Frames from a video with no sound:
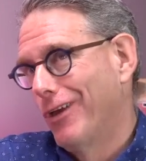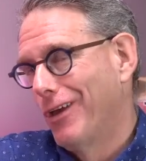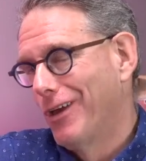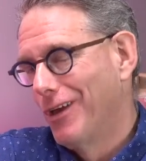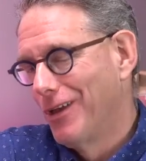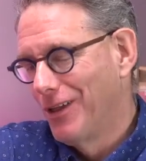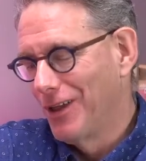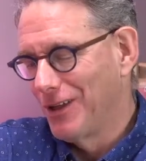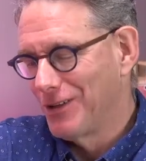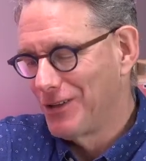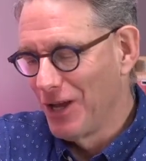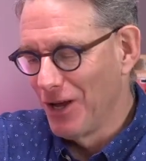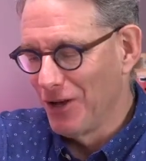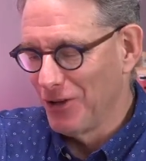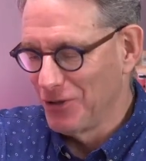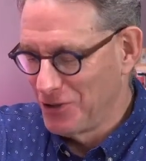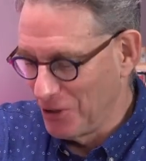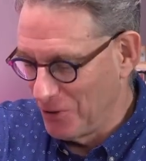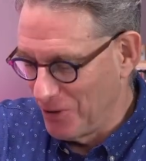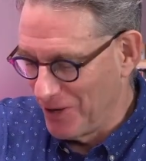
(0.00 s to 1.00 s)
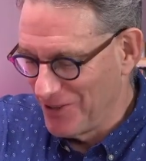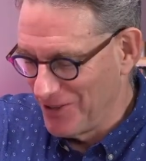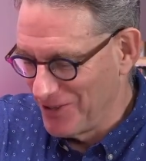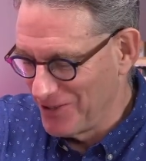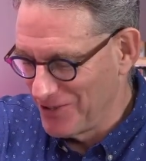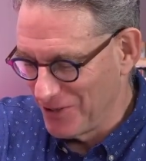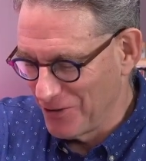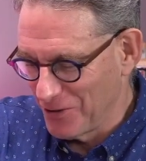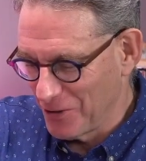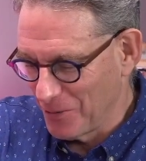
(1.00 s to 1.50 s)
It tells you on the
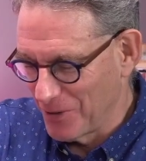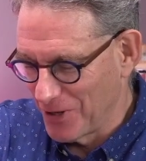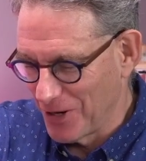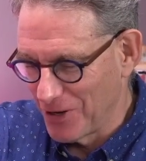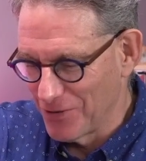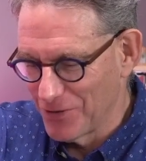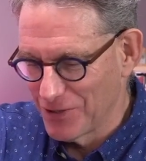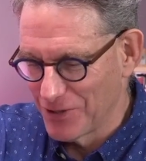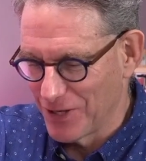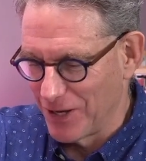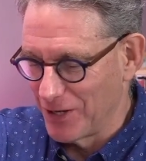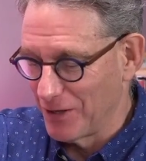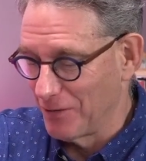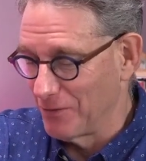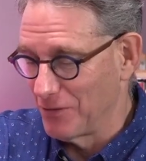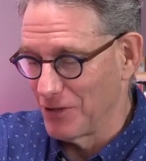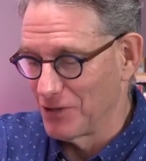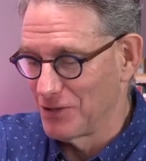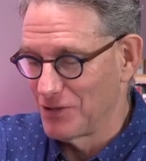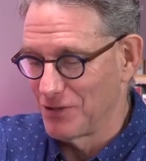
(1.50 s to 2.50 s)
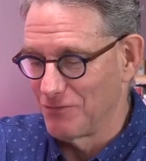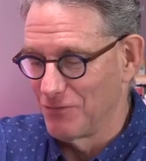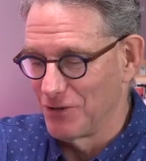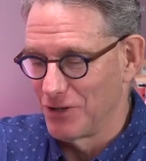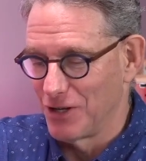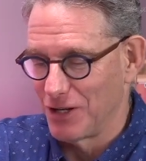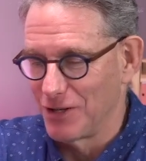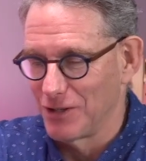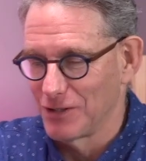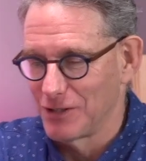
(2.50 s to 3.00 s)
0 to 100 scale with this
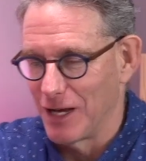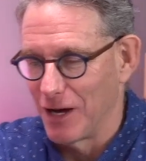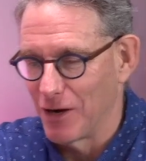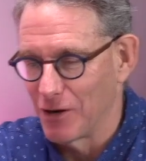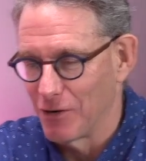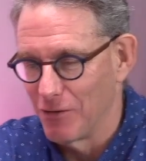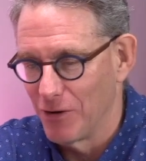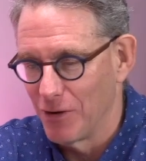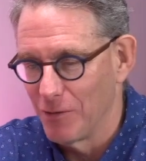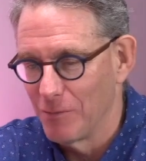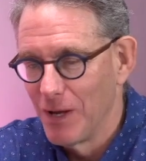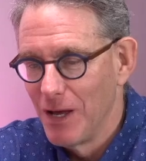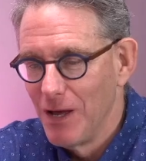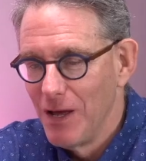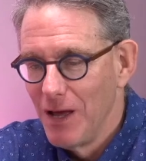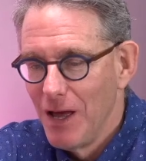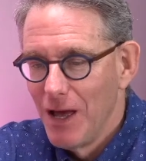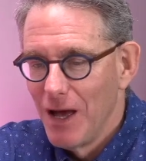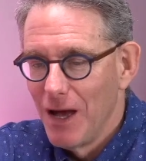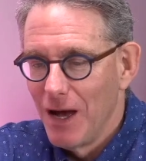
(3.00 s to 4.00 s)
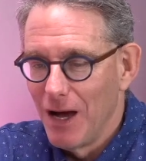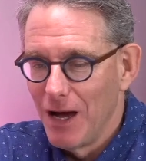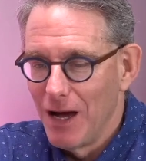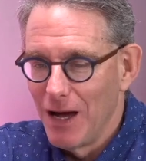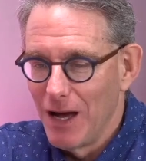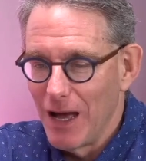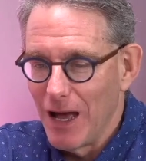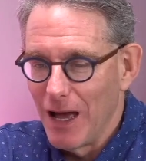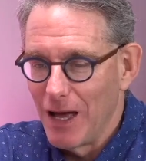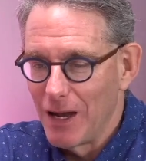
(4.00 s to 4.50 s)
ridiculous algorithm,
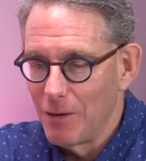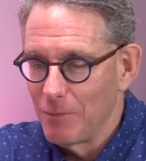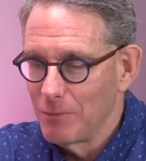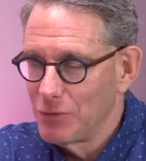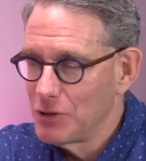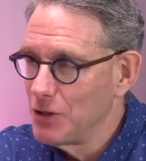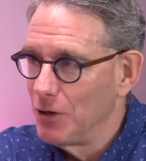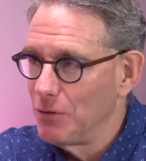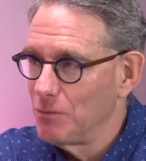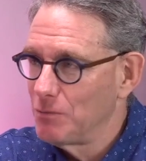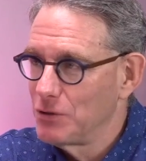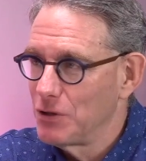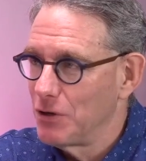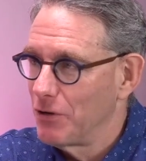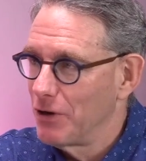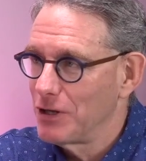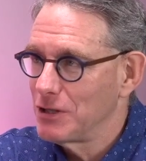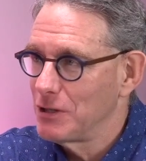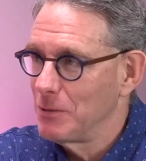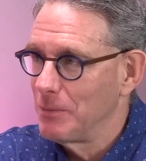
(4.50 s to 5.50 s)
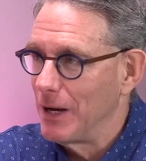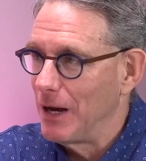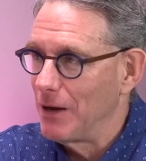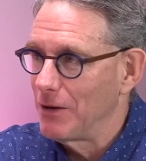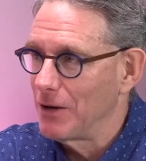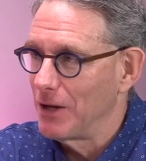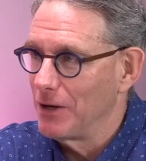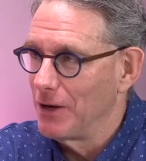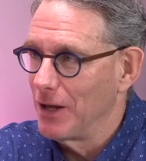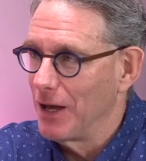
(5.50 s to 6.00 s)
and I'm still serious about
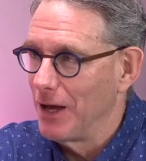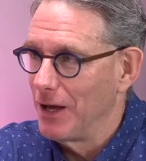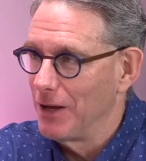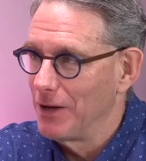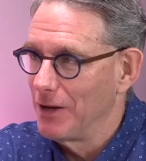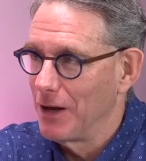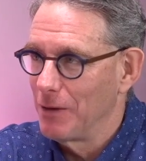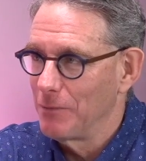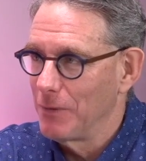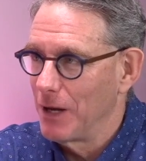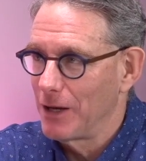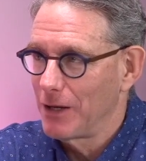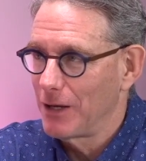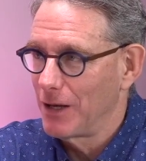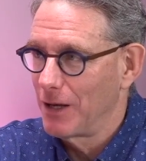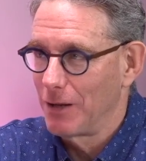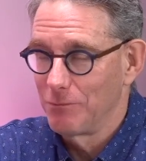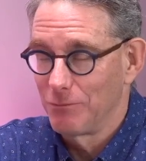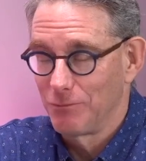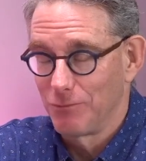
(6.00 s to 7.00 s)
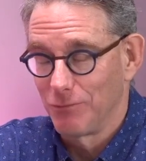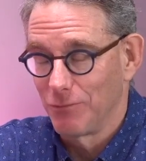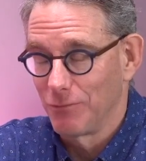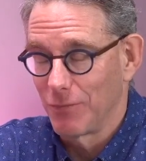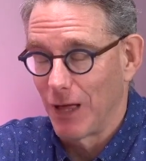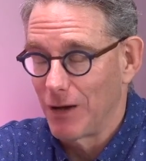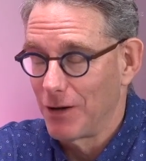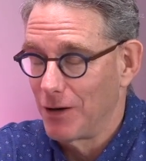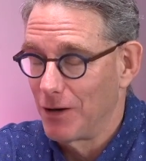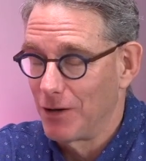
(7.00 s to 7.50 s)
it. And I mean, I'm
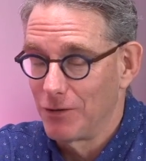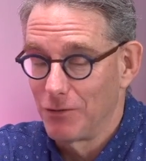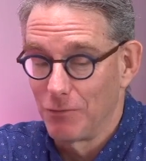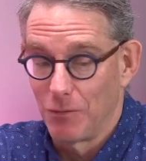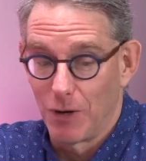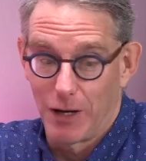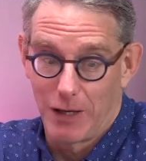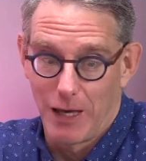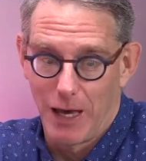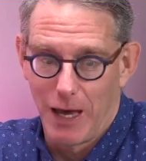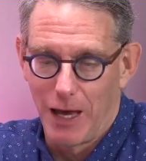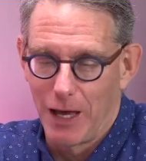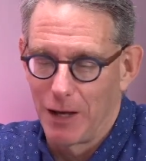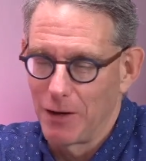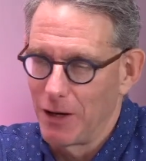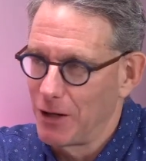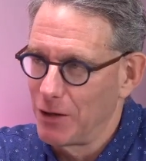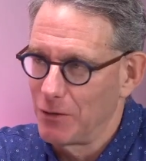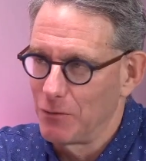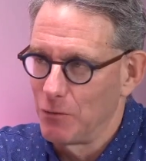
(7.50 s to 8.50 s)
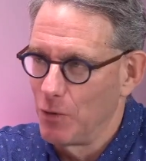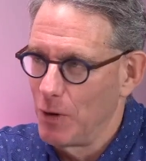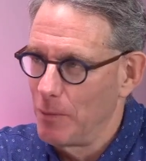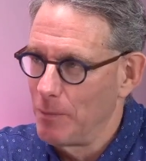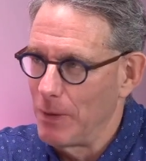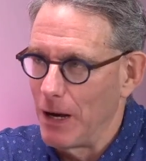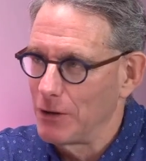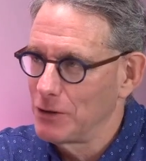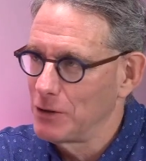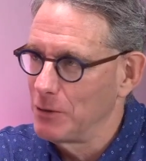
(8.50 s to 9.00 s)
not going to. I could whip
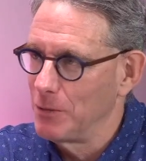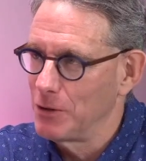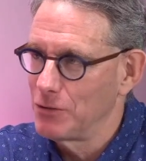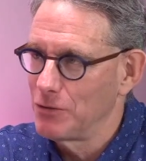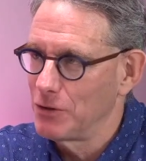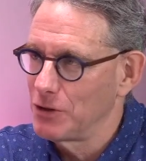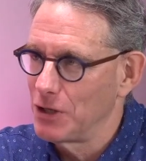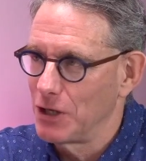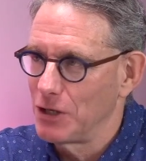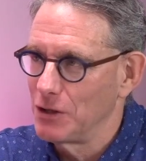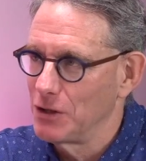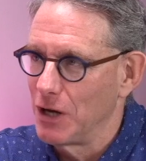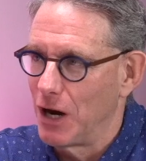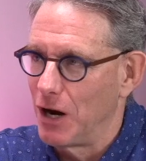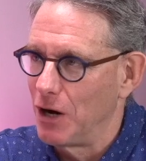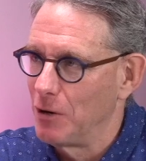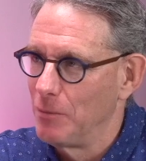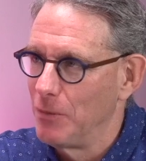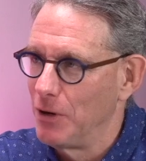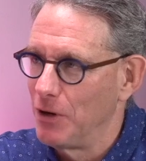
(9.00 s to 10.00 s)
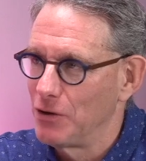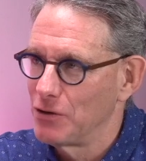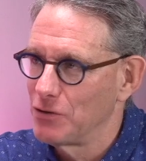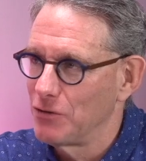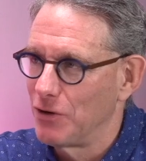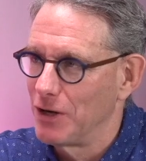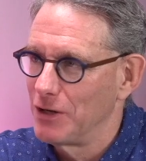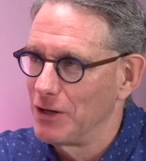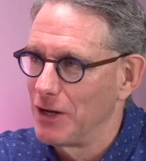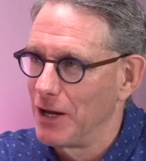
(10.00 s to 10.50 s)
out some interesting dollar bills
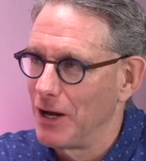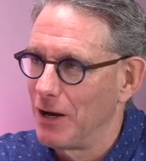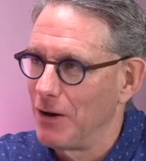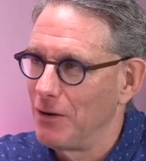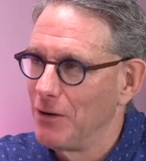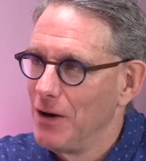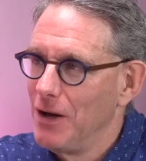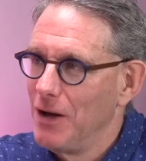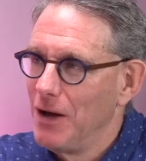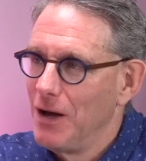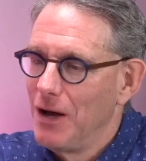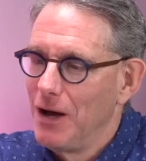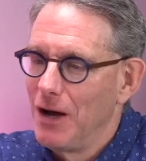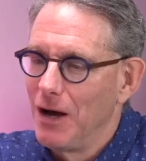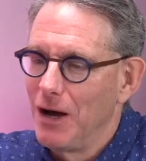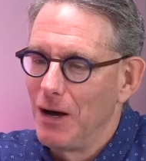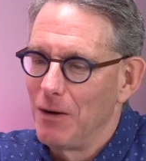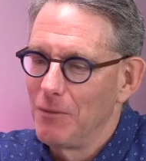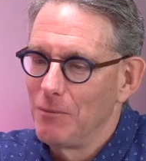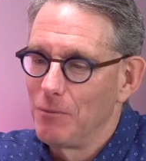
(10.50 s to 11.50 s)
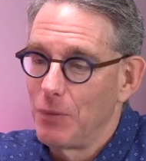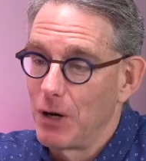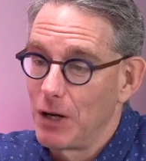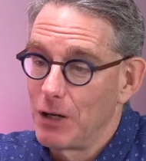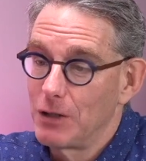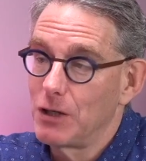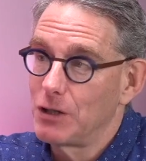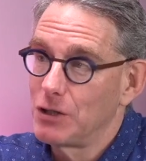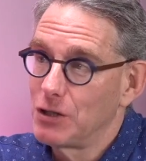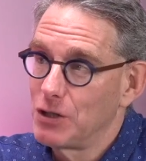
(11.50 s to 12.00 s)
right now, but it
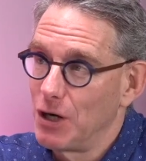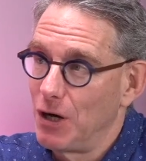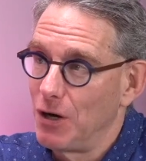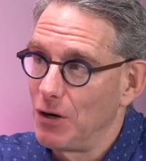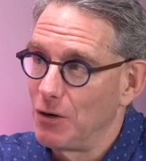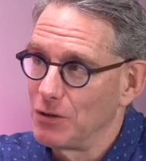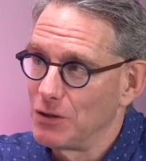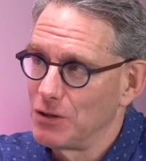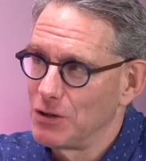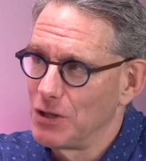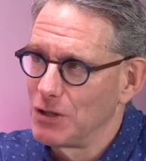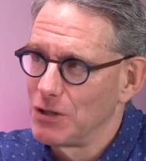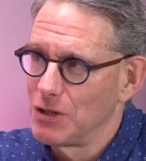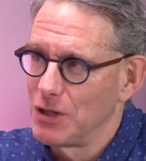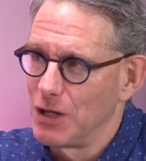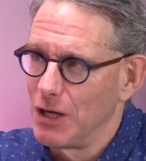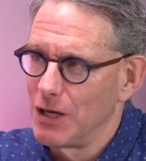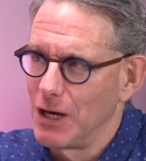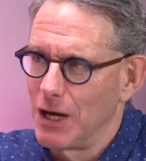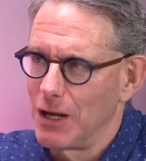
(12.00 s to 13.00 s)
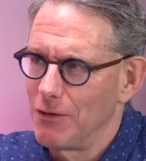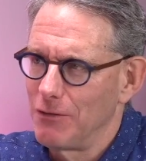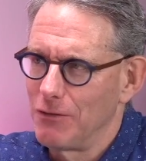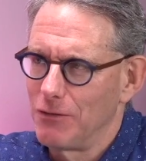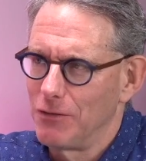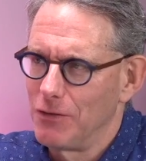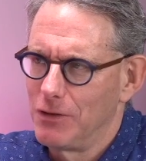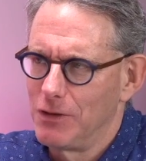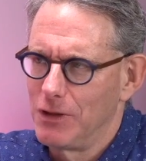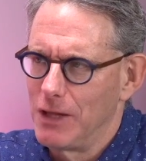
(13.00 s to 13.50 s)
just shows just the kind
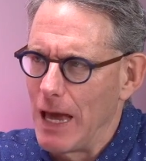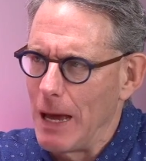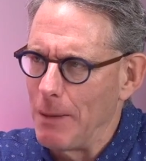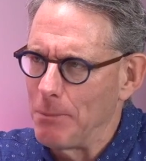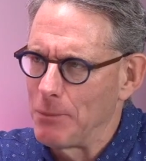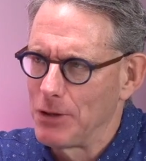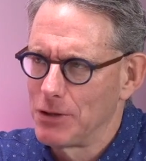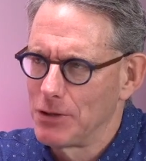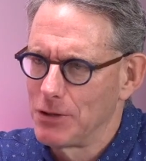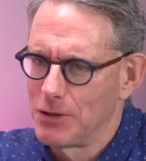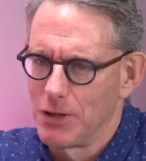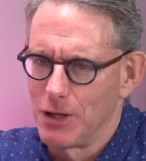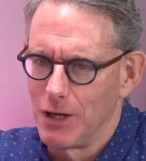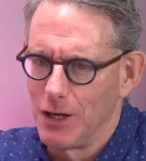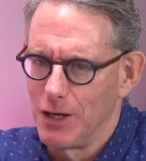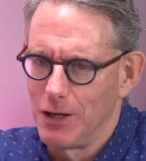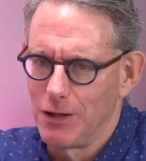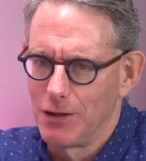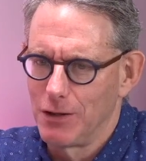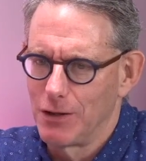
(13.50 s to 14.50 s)
of depths, the